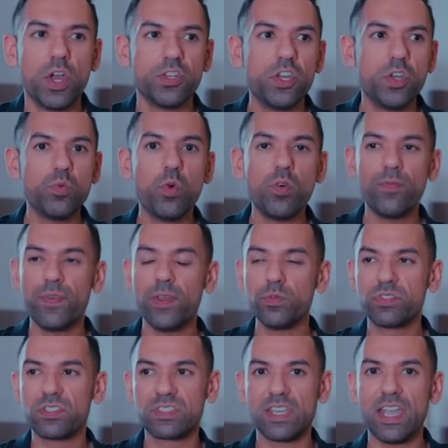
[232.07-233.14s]
You won't feel
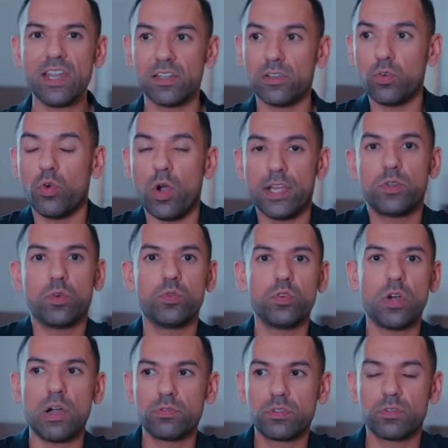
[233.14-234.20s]
scared, like, oh, I don't know
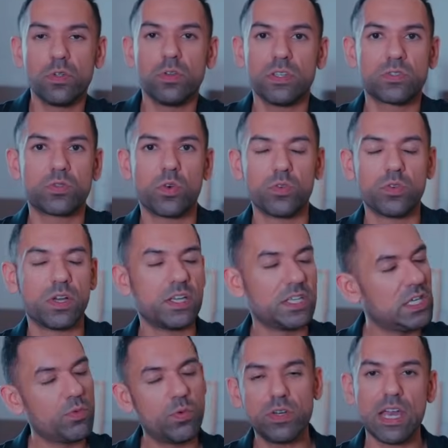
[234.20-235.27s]
how to do this role.
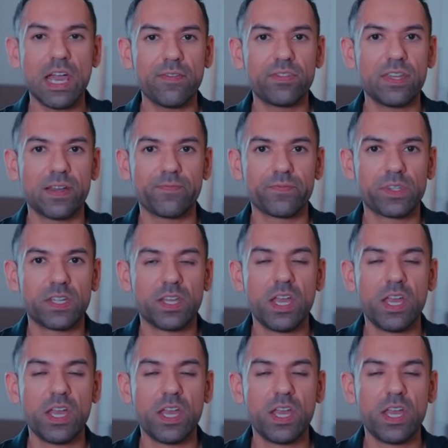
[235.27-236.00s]
You won't have that.